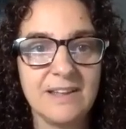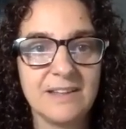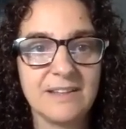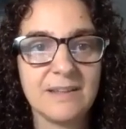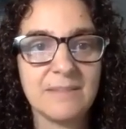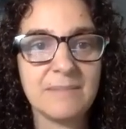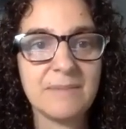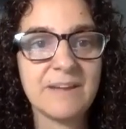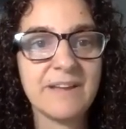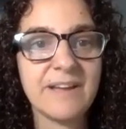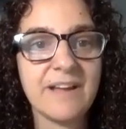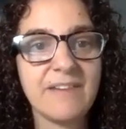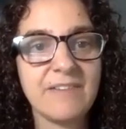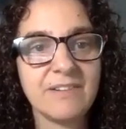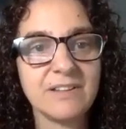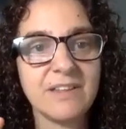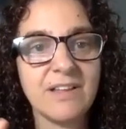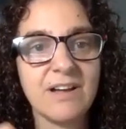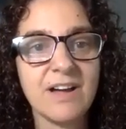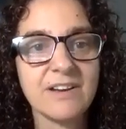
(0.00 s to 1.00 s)
They might have
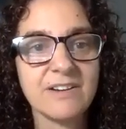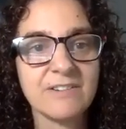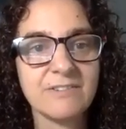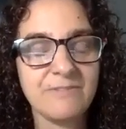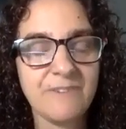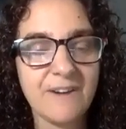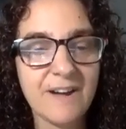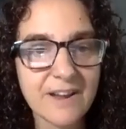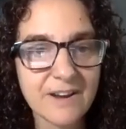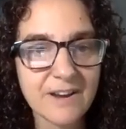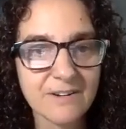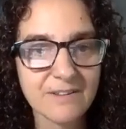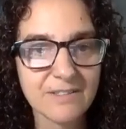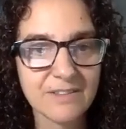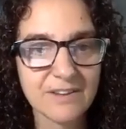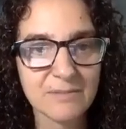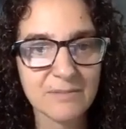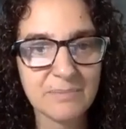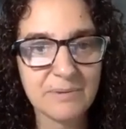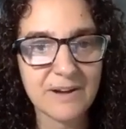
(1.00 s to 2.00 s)
a lot of fire in
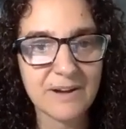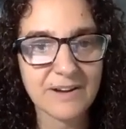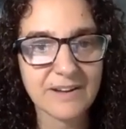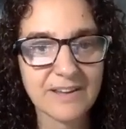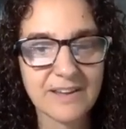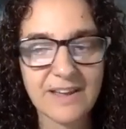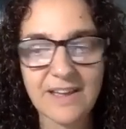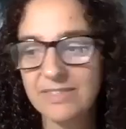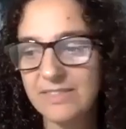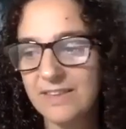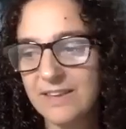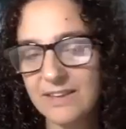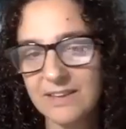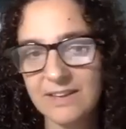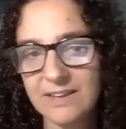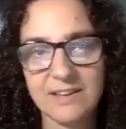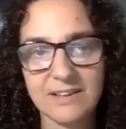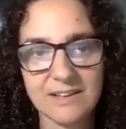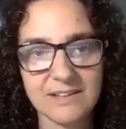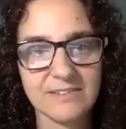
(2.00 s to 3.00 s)
their body and they
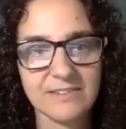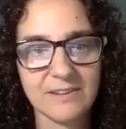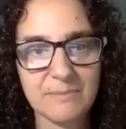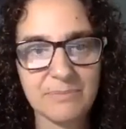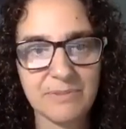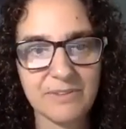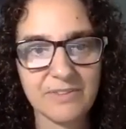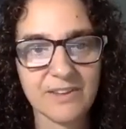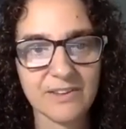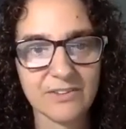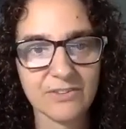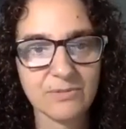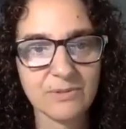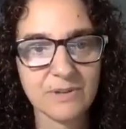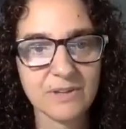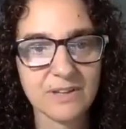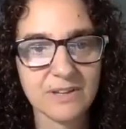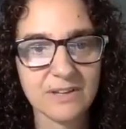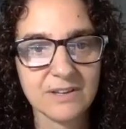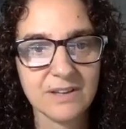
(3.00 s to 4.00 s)
eat something that's
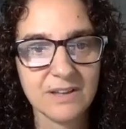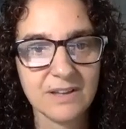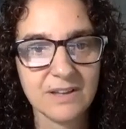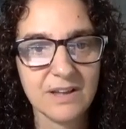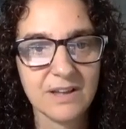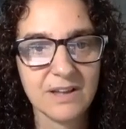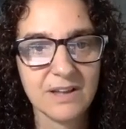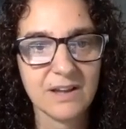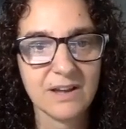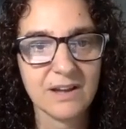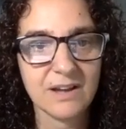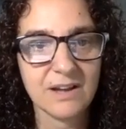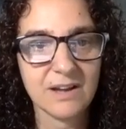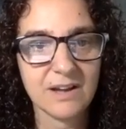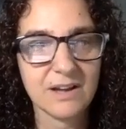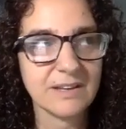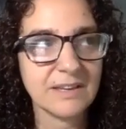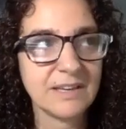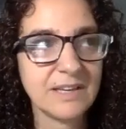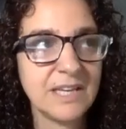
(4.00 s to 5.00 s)
really
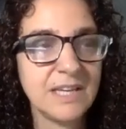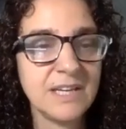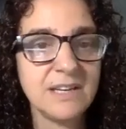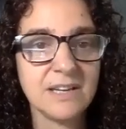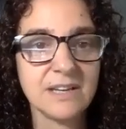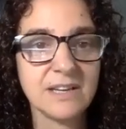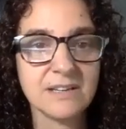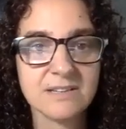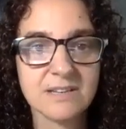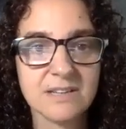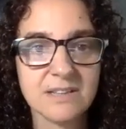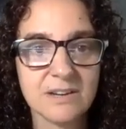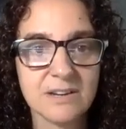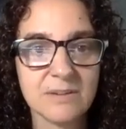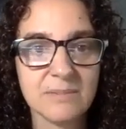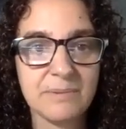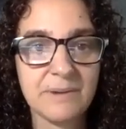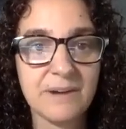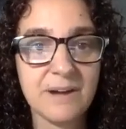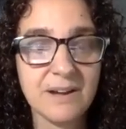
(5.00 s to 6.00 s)
heating to their
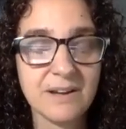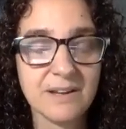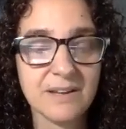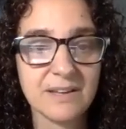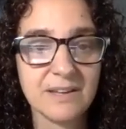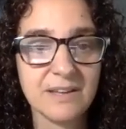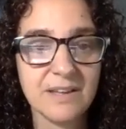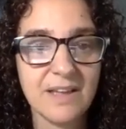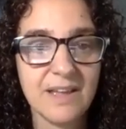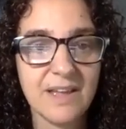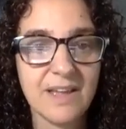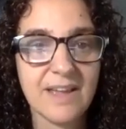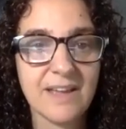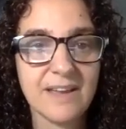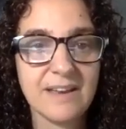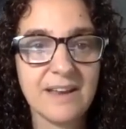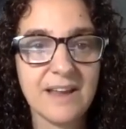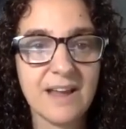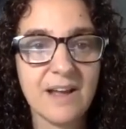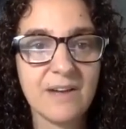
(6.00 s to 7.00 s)
body,
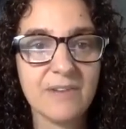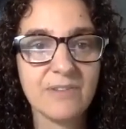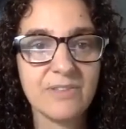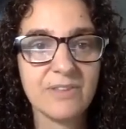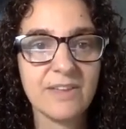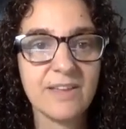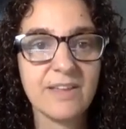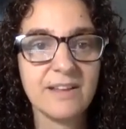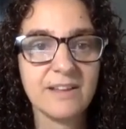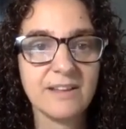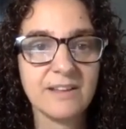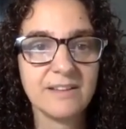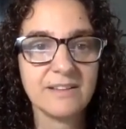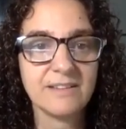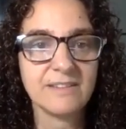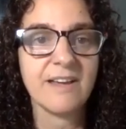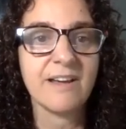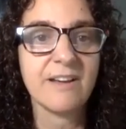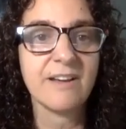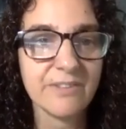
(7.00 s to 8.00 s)
and now they
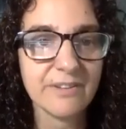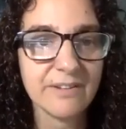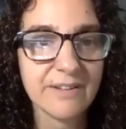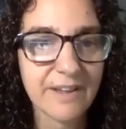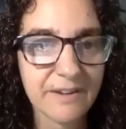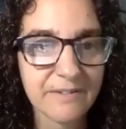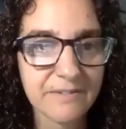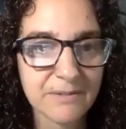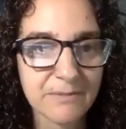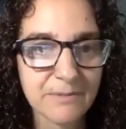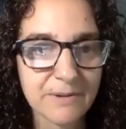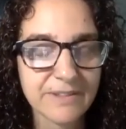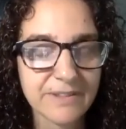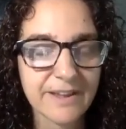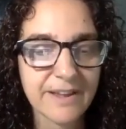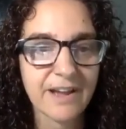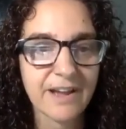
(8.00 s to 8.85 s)
tell everyone they